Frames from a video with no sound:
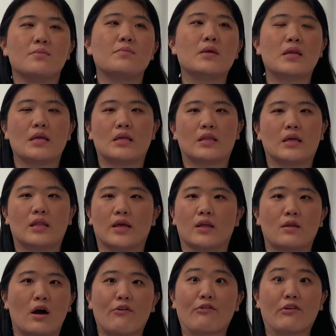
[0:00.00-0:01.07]
immediately like
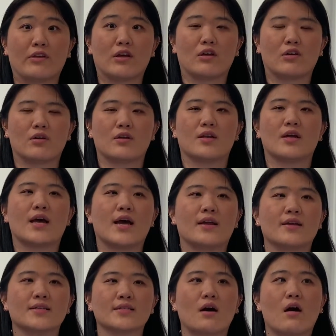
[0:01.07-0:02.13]
not feeling good in it, and
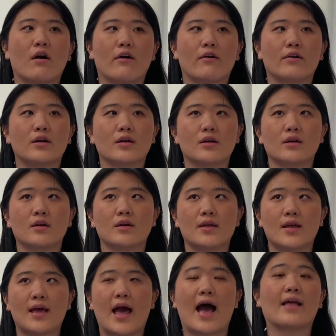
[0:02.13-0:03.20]
it's hard.
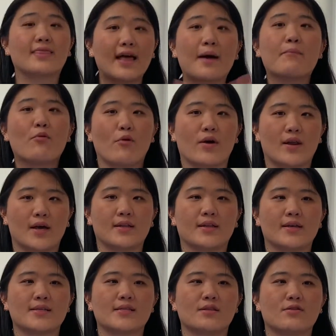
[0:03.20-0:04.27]
At that point, at
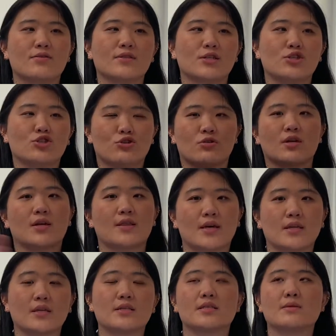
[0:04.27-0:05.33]
least, there's a journey that
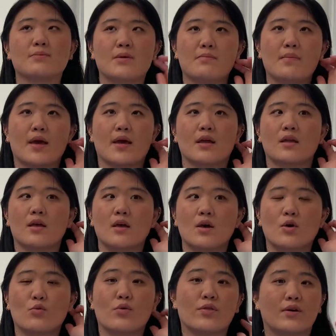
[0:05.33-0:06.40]
needs to be made
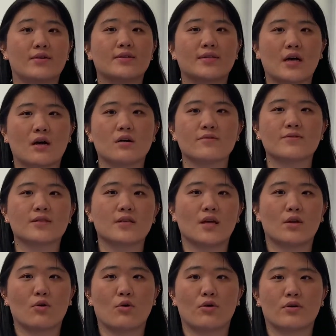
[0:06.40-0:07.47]
with ourselves
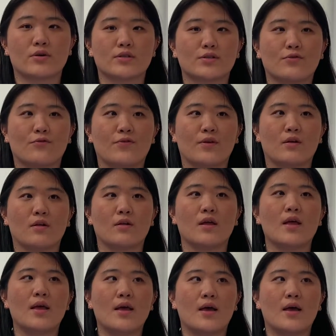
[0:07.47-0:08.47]
in order to feel